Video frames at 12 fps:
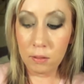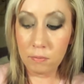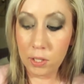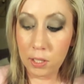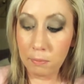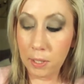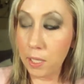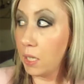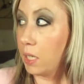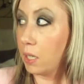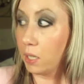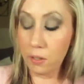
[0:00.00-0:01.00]
just
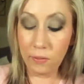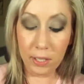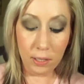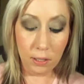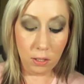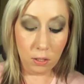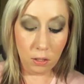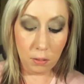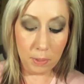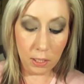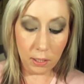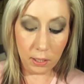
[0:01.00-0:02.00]
any kind of eyeliner, and
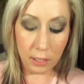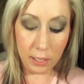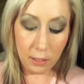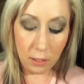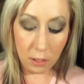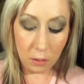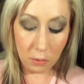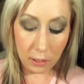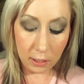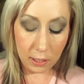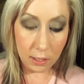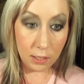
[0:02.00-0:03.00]
I'm going to line the lower
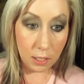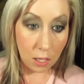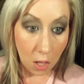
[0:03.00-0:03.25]
lid.